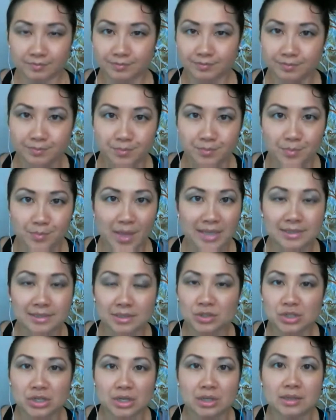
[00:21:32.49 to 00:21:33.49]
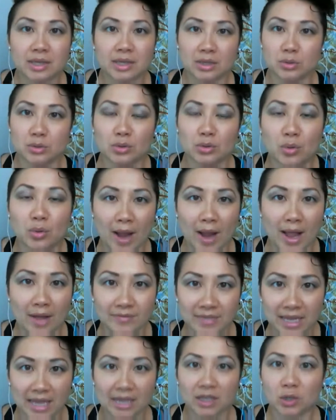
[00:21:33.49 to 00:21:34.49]
messaging that you'll
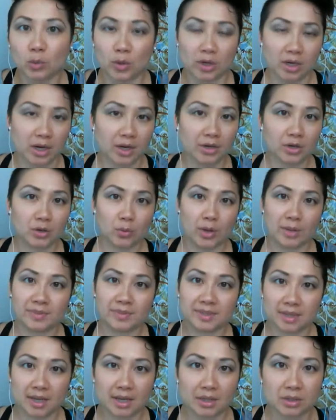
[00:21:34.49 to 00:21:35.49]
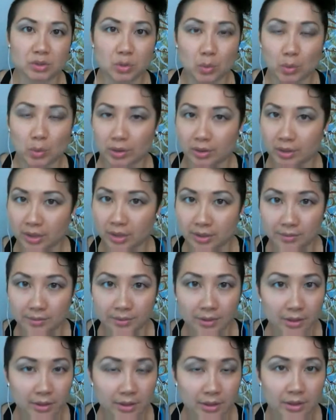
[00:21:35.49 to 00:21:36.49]
craft anywhere on your website or in
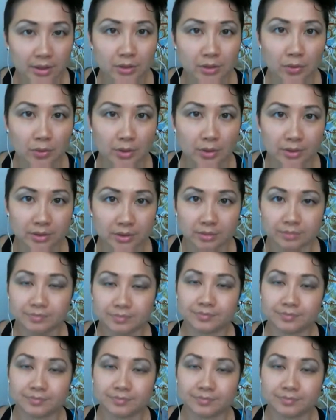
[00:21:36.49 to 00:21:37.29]
your